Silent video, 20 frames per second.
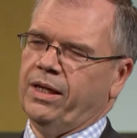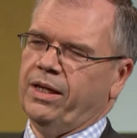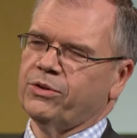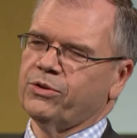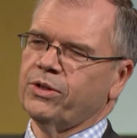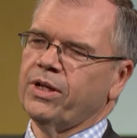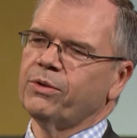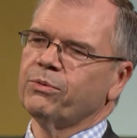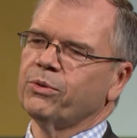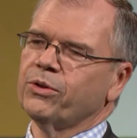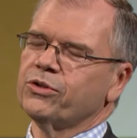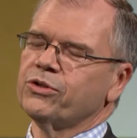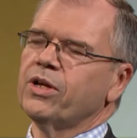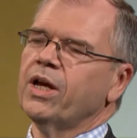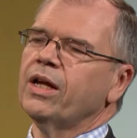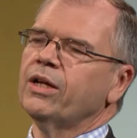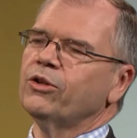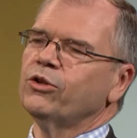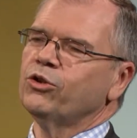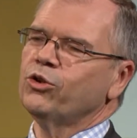So in other words,
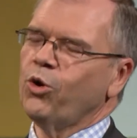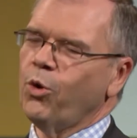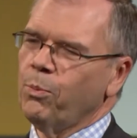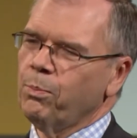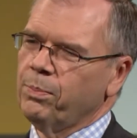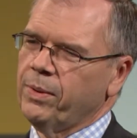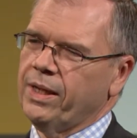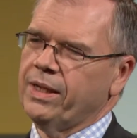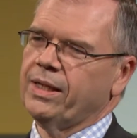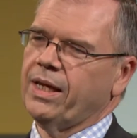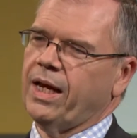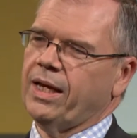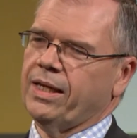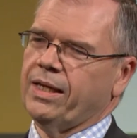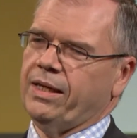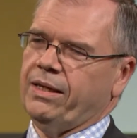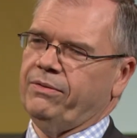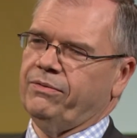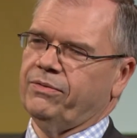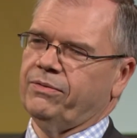don't be
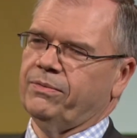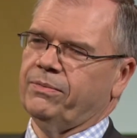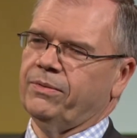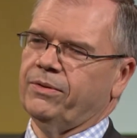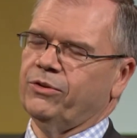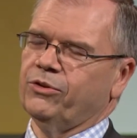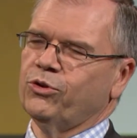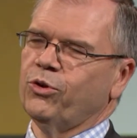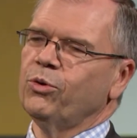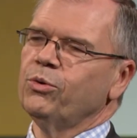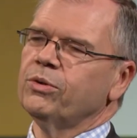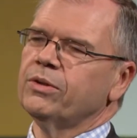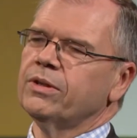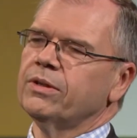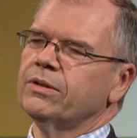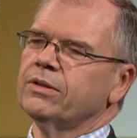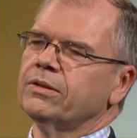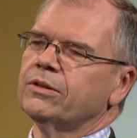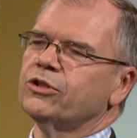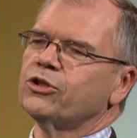naive. Don't
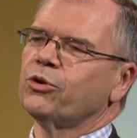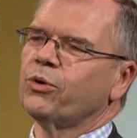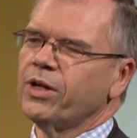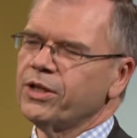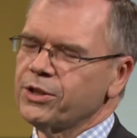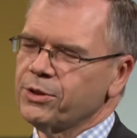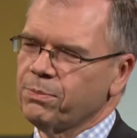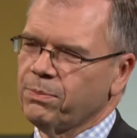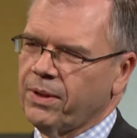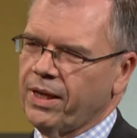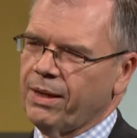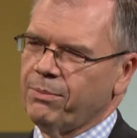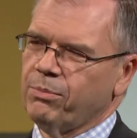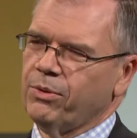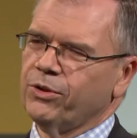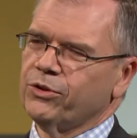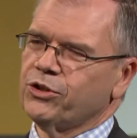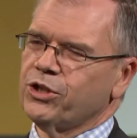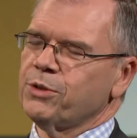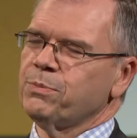trust
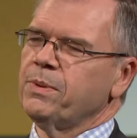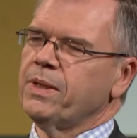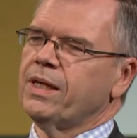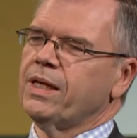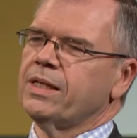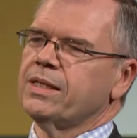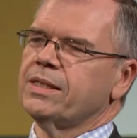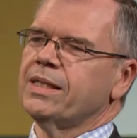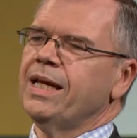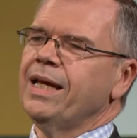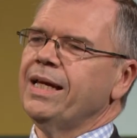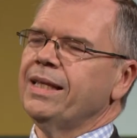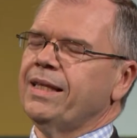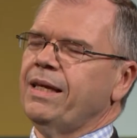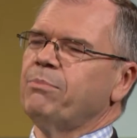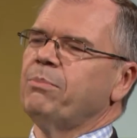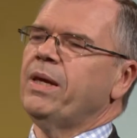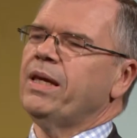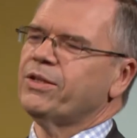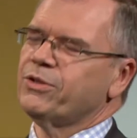people just because they
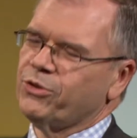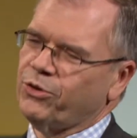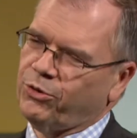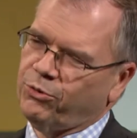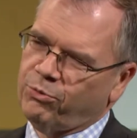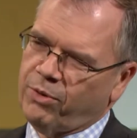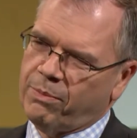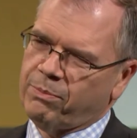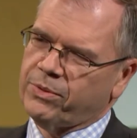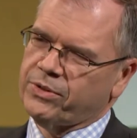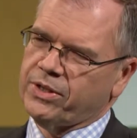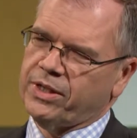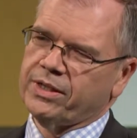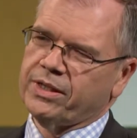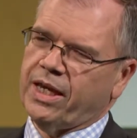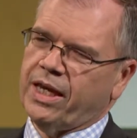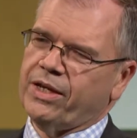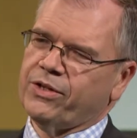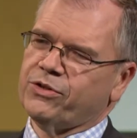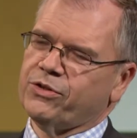make certain
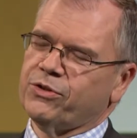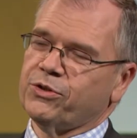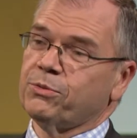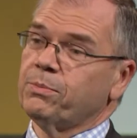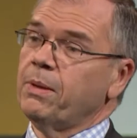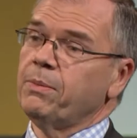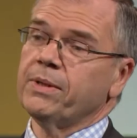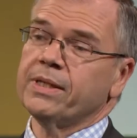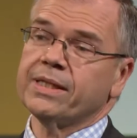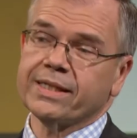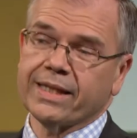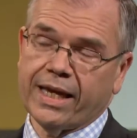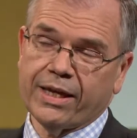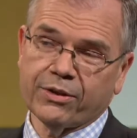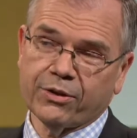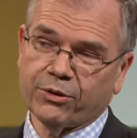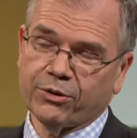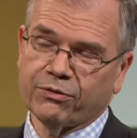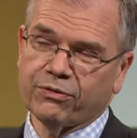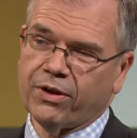representations, maybe say
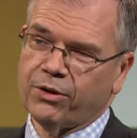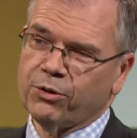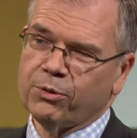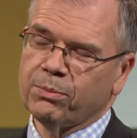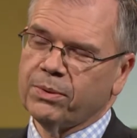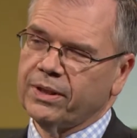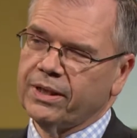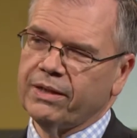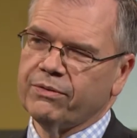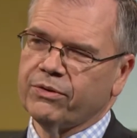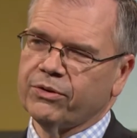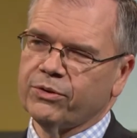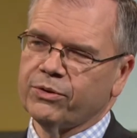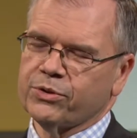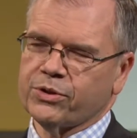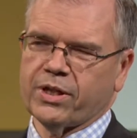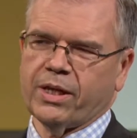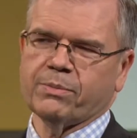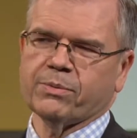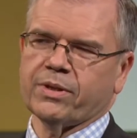they're a fellow believer, those
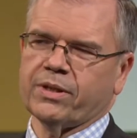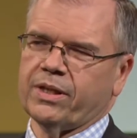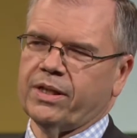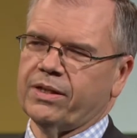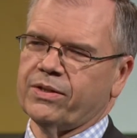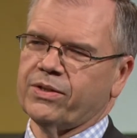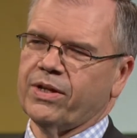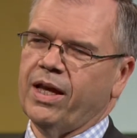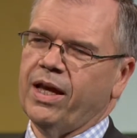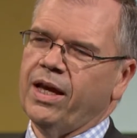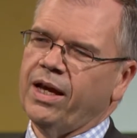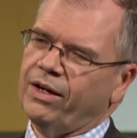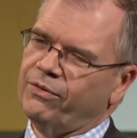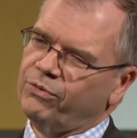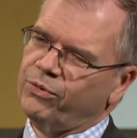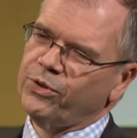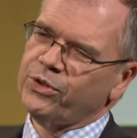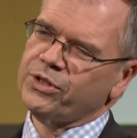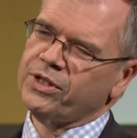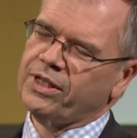types of things.
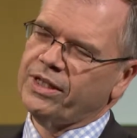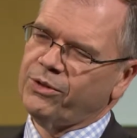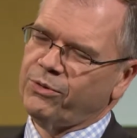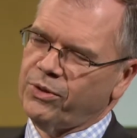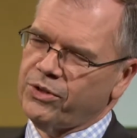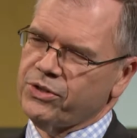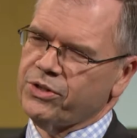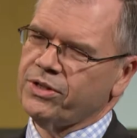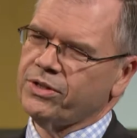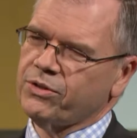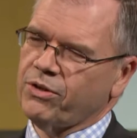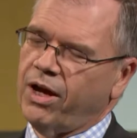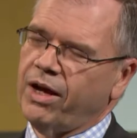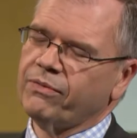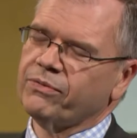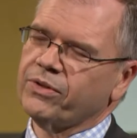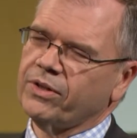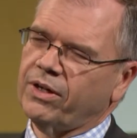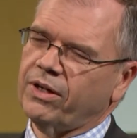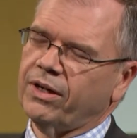Unfortunately, Christians
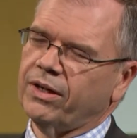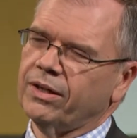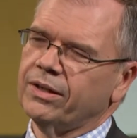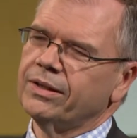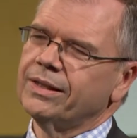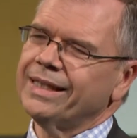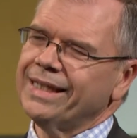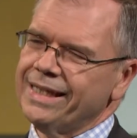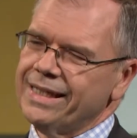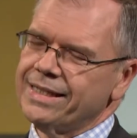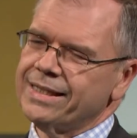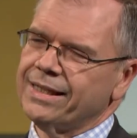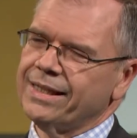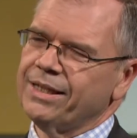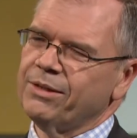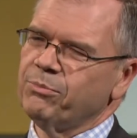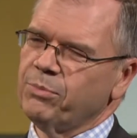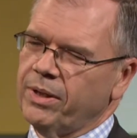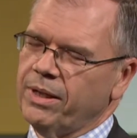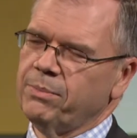often are easily
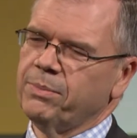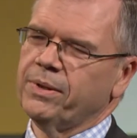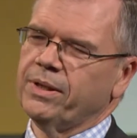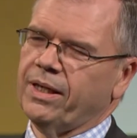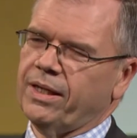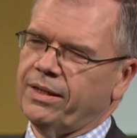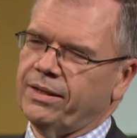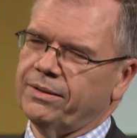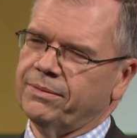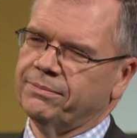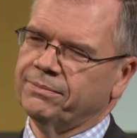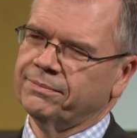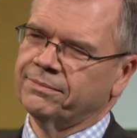manipulated.